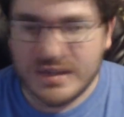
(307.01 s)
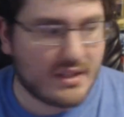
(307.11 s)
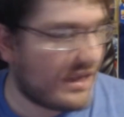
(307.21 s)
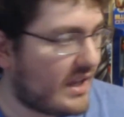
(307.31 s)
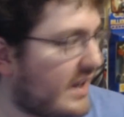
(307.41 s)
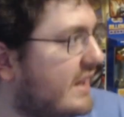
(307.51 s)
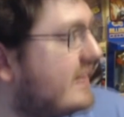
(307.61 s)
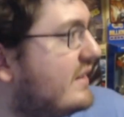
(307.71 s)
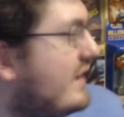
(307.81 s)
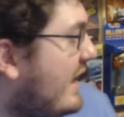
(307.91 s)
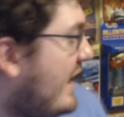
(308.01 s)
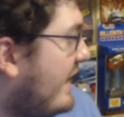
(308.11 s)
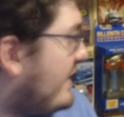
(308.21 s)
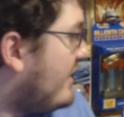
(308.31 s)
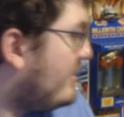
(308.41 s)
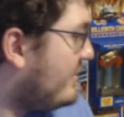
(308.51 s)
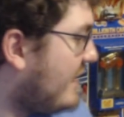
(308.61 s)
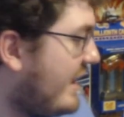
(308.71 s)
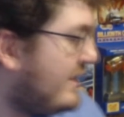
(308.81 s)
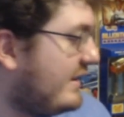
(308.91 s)
And I know
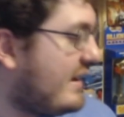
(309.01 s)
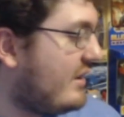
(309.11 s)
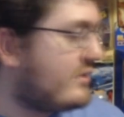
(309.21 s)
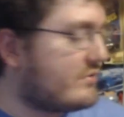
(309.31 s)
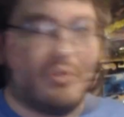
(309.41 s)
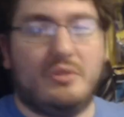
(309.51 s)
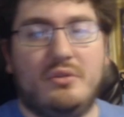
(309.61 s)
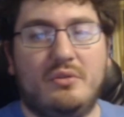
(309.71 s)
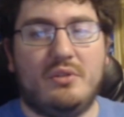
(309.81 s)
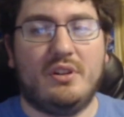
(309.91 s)
$90, woohoo.